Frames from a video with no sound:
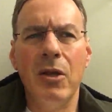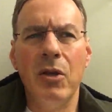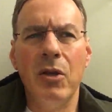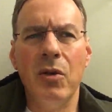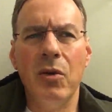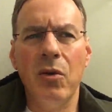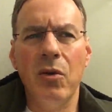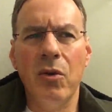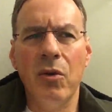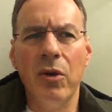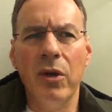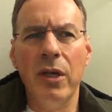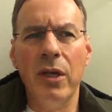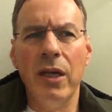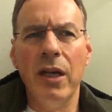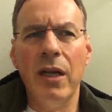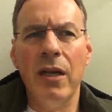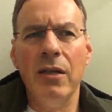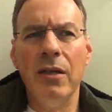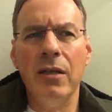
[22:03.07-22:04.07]

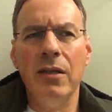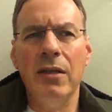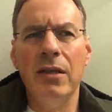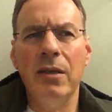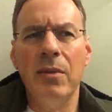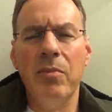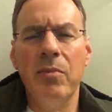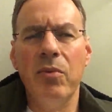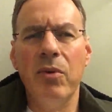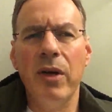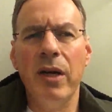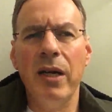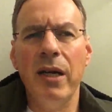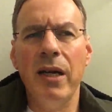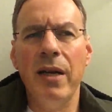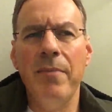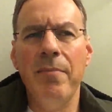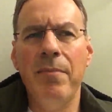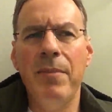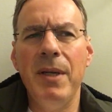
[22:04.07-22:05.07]
learning how to
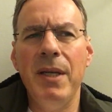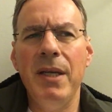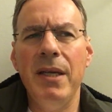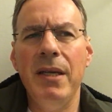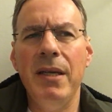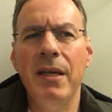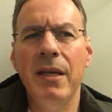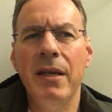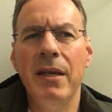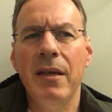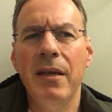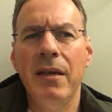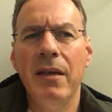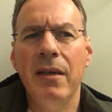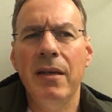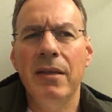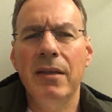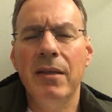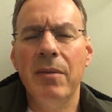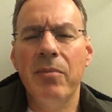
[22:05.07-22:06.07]
separate
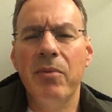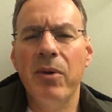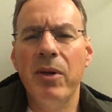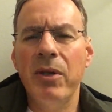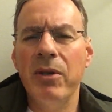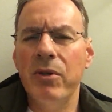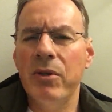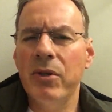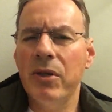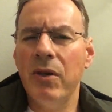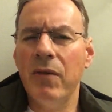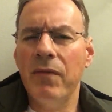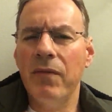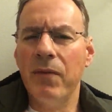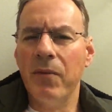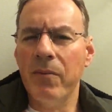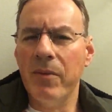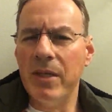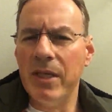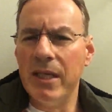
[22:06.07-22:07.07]
yourself
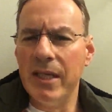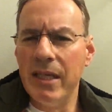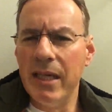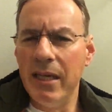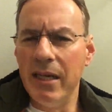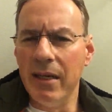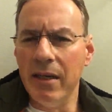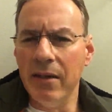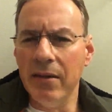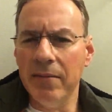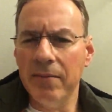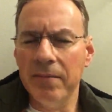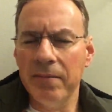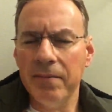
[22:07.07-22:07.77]
from sin.